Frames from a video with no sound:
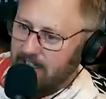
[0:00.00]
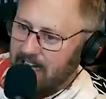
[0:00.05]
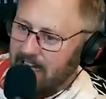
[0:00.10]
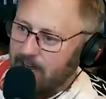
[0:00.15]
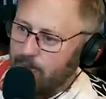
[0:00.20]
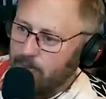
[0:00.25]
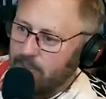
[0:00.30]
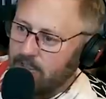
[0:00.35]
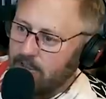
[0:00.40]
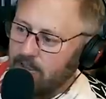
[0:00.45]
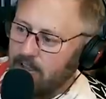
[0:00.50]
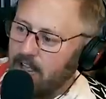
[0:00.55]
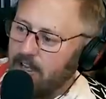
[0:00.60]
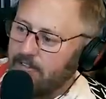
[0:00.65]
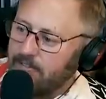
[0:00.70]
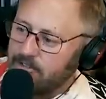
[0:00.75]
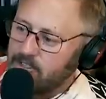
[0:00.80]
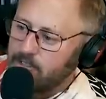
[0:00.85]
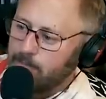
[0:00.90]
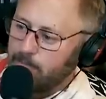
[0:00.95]
I would
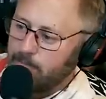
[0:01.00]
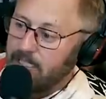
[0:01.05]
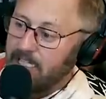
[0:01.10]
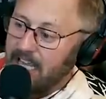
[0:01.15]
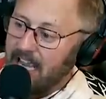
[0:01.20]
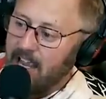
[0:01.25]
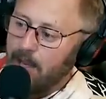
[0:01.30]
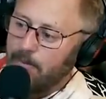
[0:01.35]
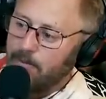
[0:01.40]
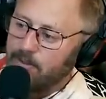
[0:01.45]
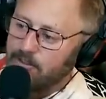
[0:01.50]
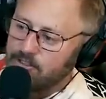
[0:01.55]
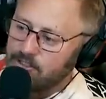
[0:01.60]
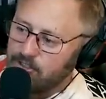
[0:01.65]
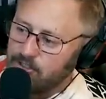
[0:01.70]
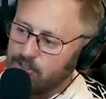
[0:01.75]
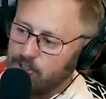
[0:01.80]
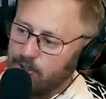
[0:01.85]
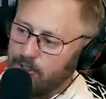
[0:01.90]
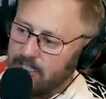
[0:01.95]
love to be able
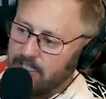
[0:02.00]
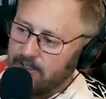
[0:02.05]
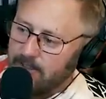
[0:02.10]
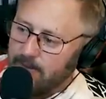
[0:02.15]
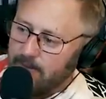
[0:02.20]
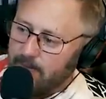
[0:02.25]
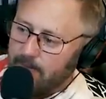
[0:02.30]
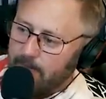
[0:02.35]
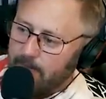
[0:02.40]
to do it,